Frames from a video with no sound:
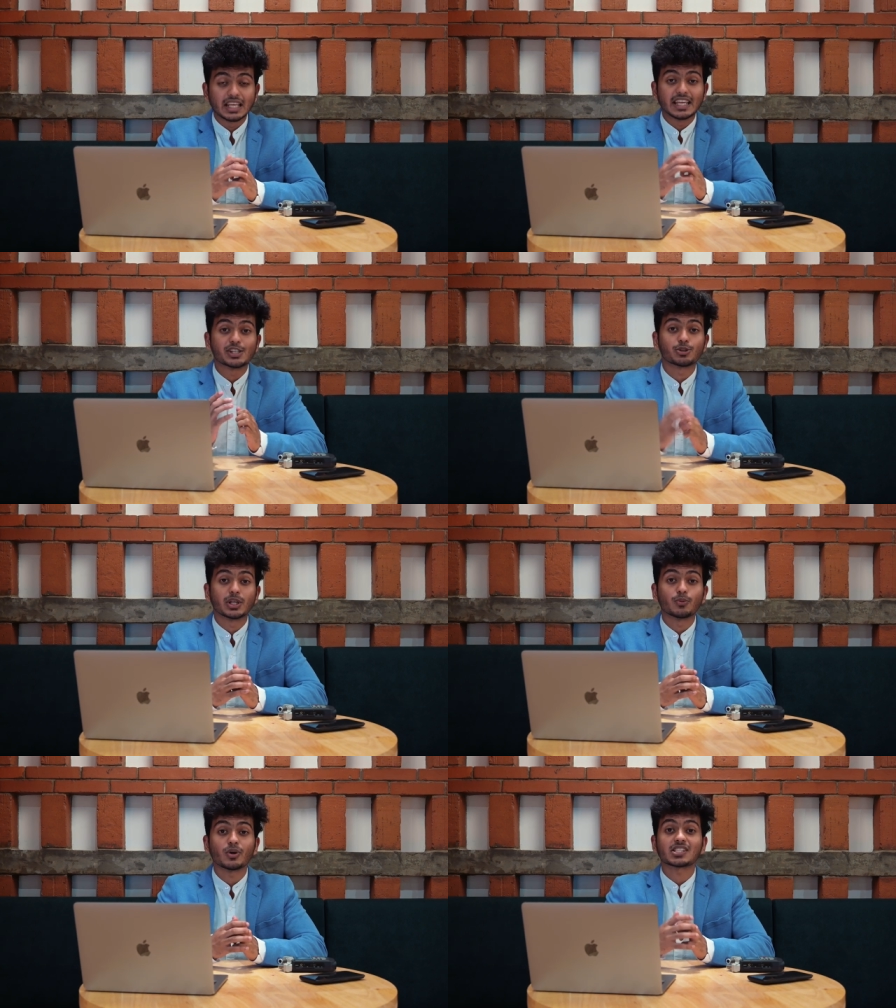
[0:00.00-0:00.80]
he
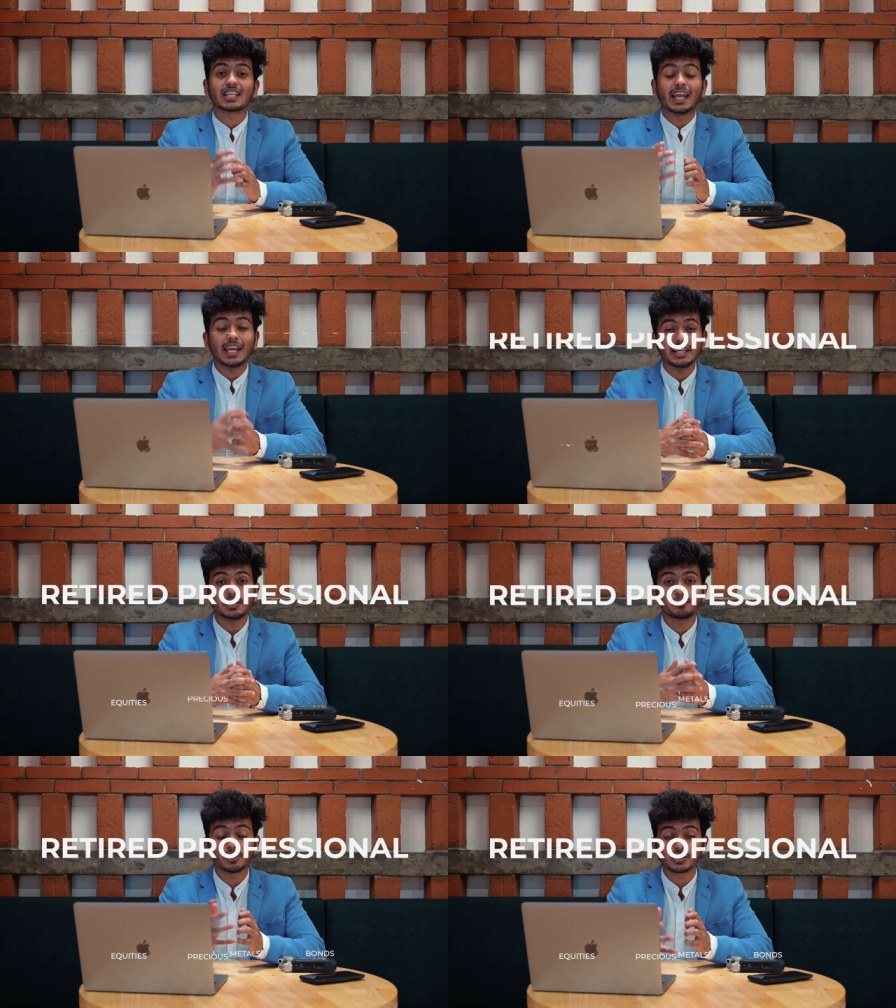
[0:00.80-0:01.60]
should invest
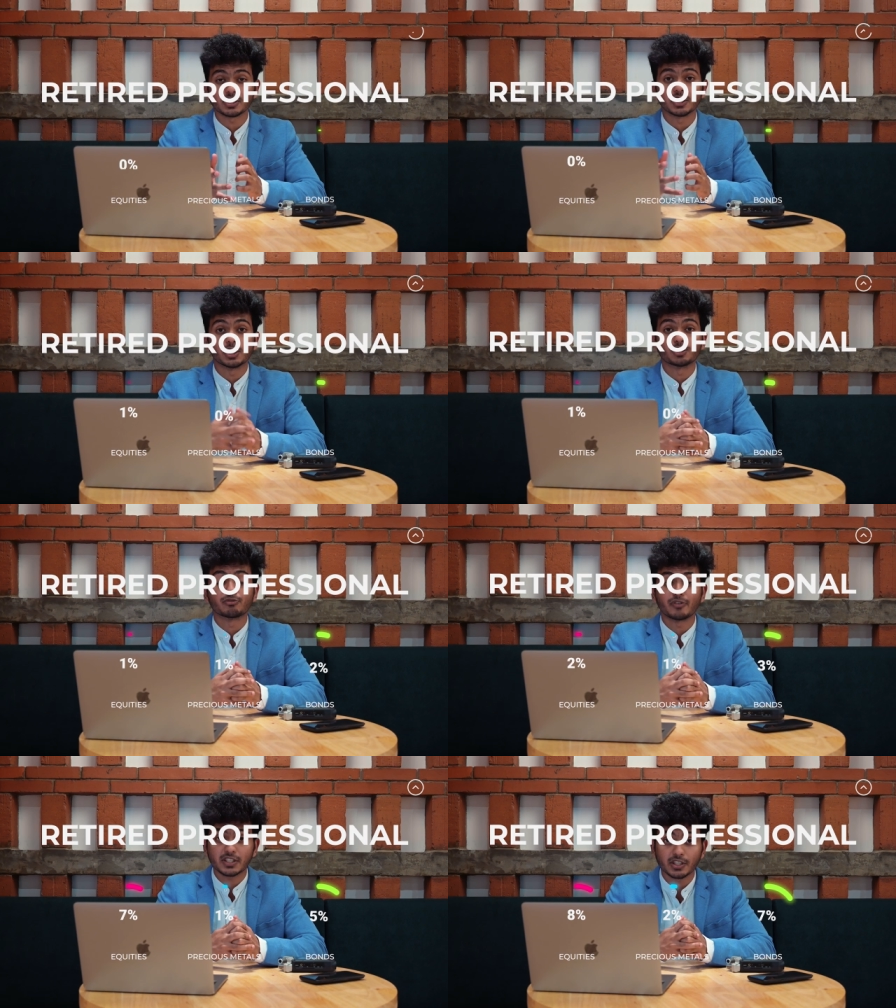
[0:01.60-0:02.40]
eighty percent into
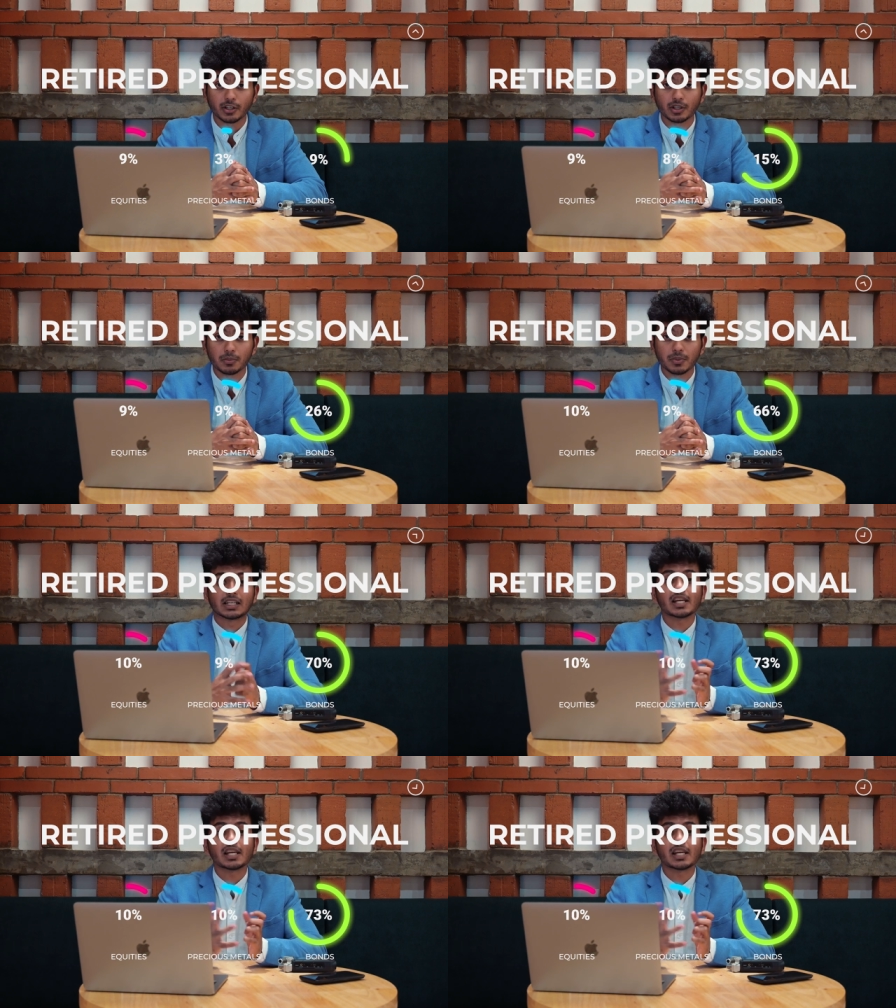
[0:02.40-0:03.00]
fixed income,